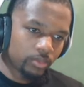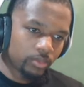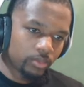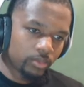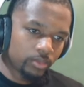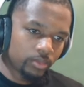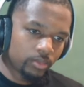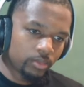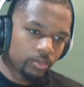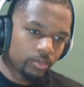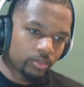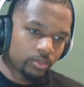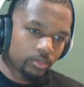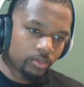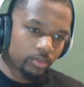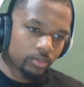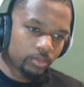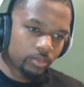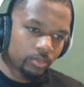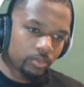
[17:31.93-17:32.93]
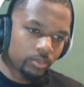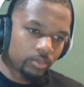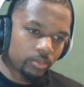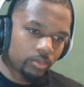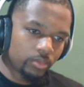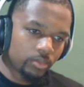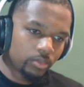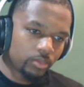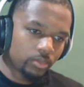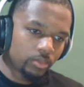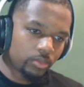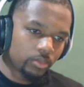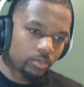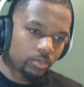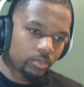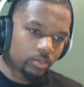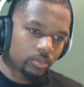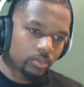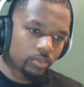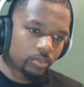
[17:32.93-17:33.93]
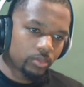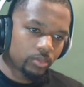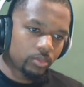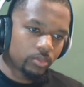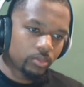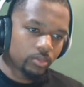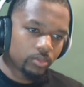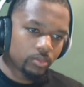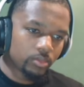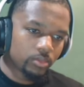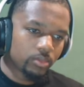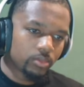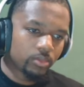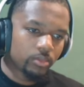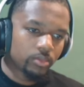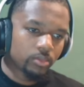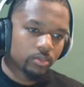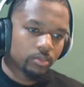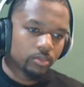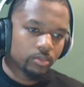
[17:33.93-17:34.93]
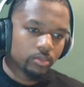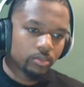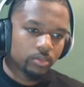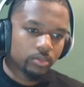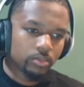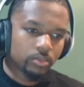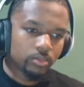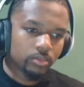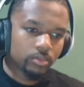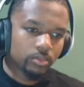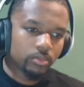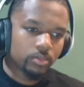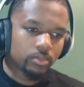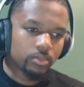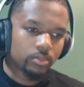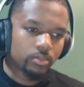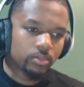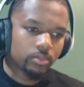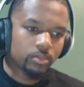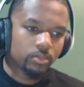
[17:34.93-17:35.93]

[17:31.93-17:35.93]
The person shown says nothing.